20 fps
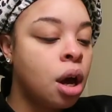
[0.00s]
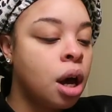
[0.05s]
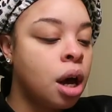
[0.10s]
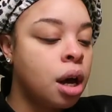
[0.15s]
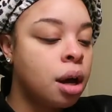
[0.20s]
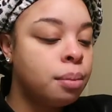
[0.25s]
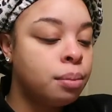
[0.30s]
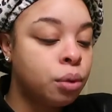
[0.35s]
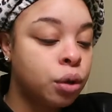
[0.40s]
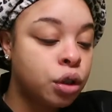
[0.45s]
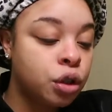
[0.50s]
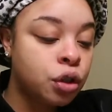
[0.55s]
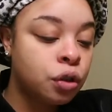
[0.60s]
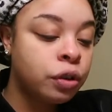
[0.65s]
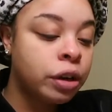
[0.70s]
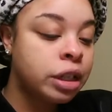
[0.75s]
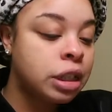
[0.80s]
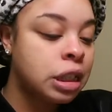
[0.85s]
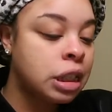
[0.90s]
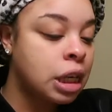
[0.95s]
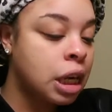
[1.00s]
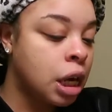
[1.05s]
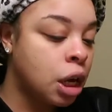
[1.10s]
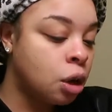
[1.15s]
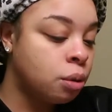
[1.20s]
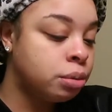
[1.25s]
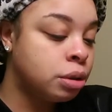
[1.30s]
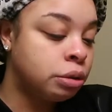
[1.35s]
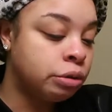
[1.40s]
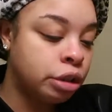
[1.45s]
Moisturize, it
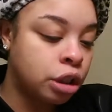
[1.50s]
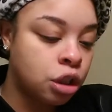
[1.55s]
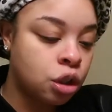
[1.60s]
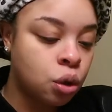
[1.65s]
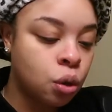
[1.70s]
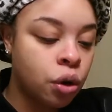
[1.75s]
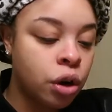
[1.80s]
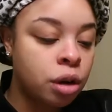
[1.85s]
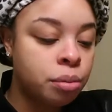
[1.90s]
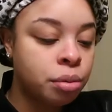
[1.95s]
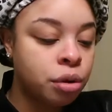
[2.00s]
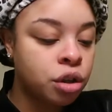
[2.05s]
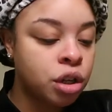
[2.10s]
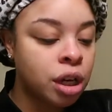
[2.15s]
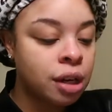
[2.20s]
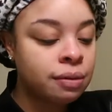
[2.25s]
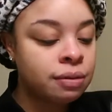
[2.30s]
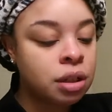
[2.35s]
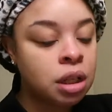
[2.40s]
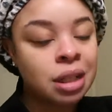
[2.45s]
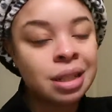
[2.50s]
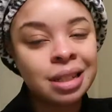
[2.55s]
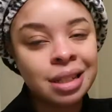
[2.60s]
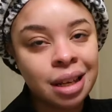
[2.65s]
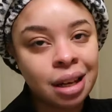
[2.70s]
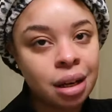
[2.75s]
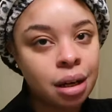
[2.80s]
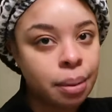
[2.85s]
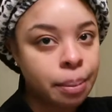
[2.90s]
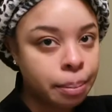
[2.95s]
helps restore and protects
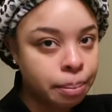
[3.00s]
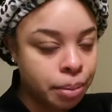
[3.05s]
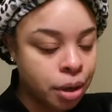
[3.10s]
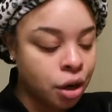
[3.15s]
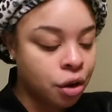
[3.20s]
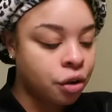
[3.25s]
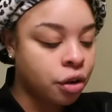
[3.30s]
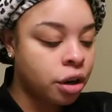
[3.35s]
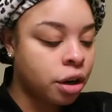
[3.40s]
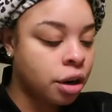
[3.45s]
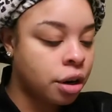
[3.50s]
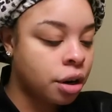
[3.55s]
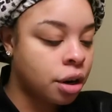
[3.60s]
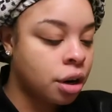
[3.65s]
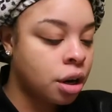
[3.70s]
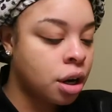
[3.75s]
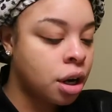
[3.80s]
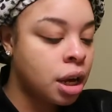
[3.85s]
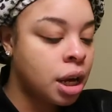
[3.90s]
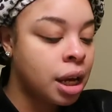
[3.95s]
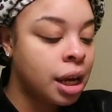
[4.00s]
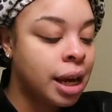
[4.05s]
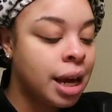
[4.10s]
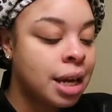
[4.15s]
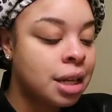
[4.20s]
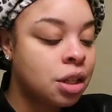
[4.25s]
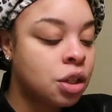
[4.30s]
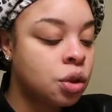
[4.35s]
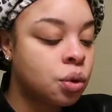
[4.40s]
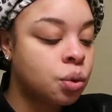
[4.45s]
skin barrier. It
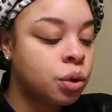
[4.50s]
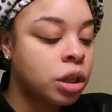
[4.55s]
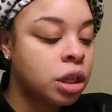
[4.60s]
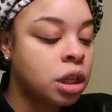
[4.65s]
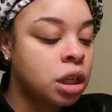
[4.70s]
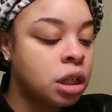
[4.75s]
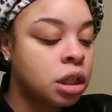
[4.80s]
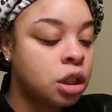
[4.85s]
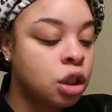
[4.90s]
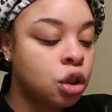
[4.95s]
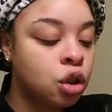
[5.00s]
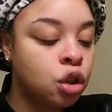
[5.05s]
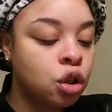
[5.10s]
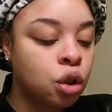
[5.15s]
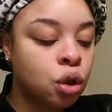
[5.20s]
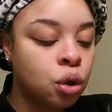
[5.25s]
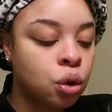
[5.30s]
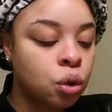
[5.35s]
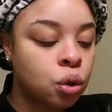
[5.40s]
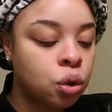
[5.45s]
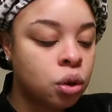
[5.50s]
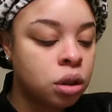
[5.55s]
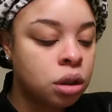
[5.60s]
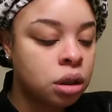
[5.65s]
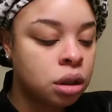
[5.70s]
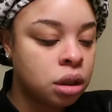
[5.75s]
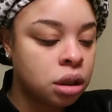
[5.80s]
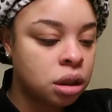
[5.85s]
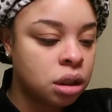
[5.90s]
has 3 essential